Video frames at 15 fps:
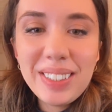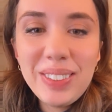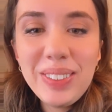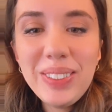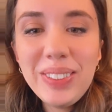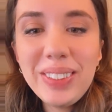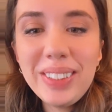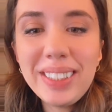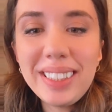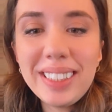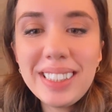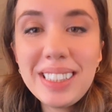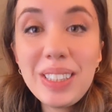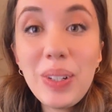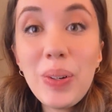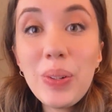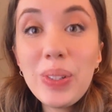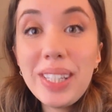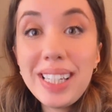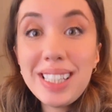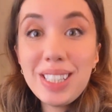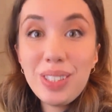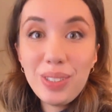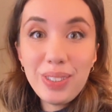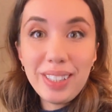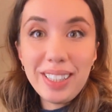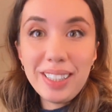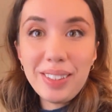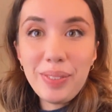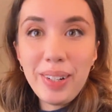Cool, so let's do
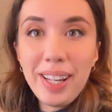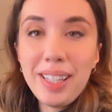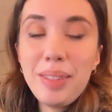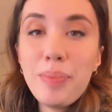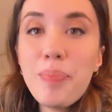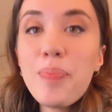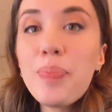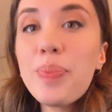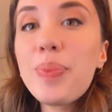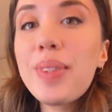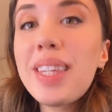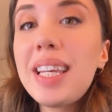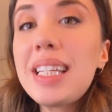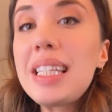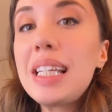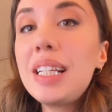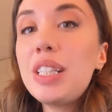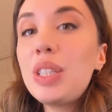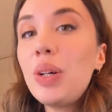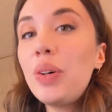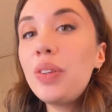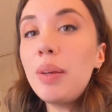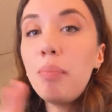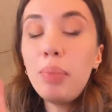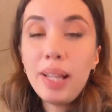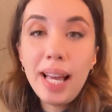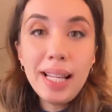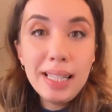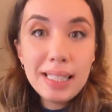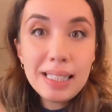it, right? So the
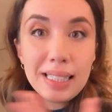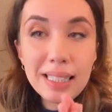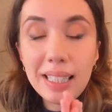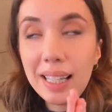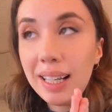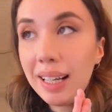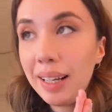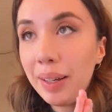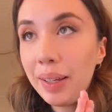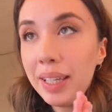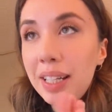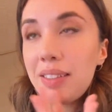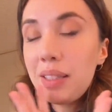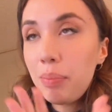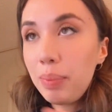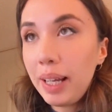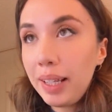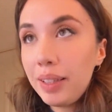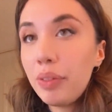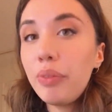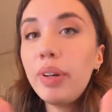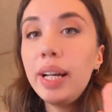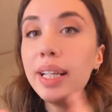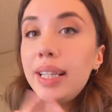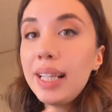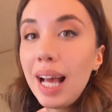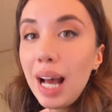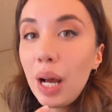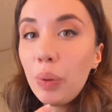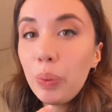plan is, here's the plan. Right
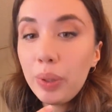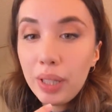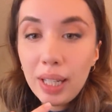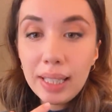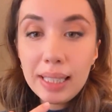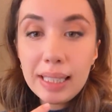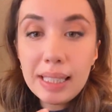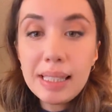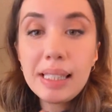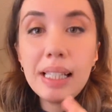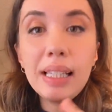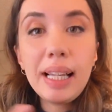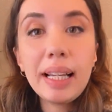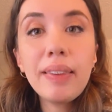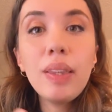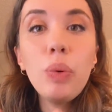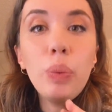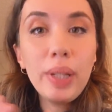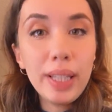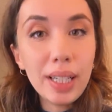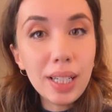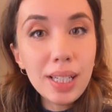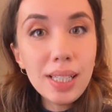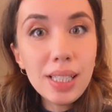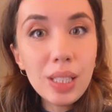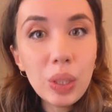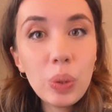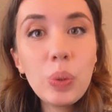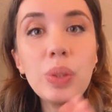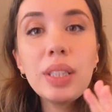now, we're gonna select the winners,
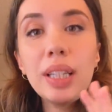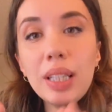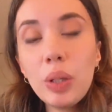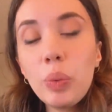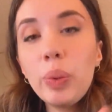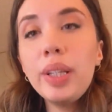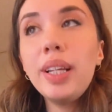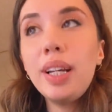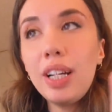who is gonna win